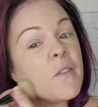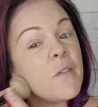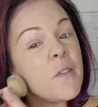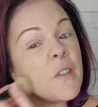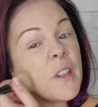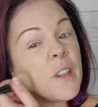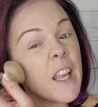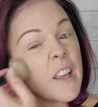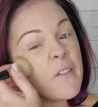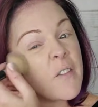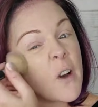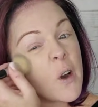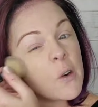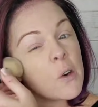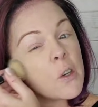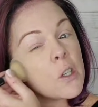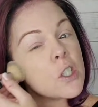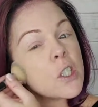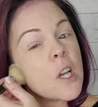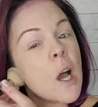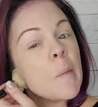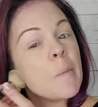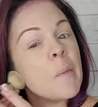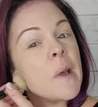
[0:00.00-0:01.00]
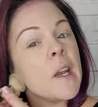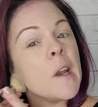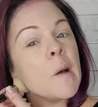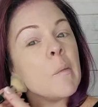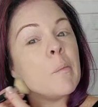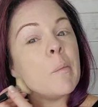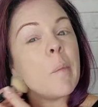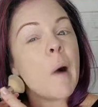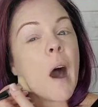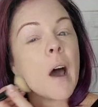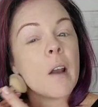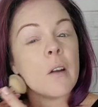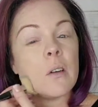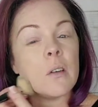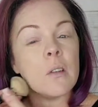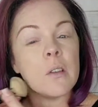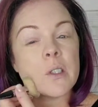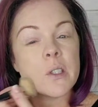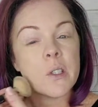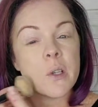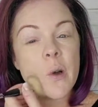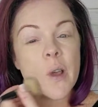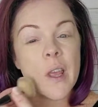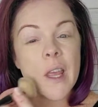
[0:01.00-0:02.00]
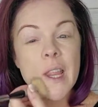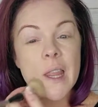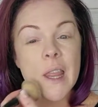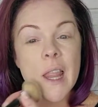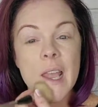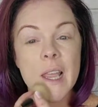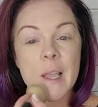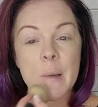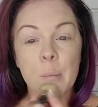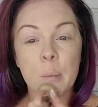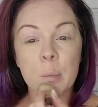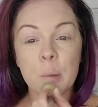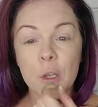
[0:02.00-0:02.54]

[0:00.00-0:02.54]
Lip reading: like Photoshop in a bottle. So it like